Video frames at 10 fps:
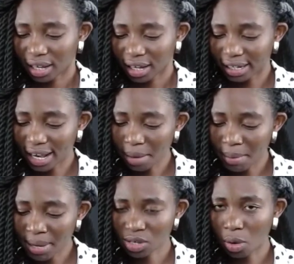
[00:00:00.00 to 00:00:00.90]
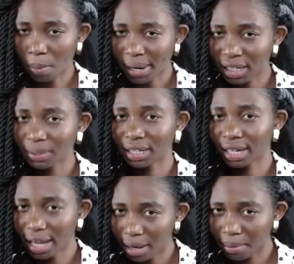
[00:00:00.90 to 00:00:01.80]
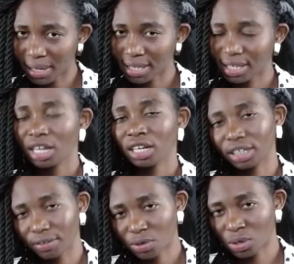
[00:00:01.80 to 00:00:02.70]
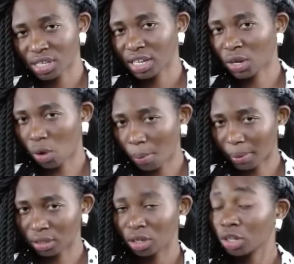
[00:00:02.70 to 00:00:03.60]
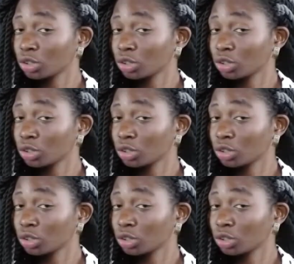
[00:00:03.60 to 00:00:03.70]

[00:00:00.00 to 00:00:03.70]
An element combining with an element gives us a compound.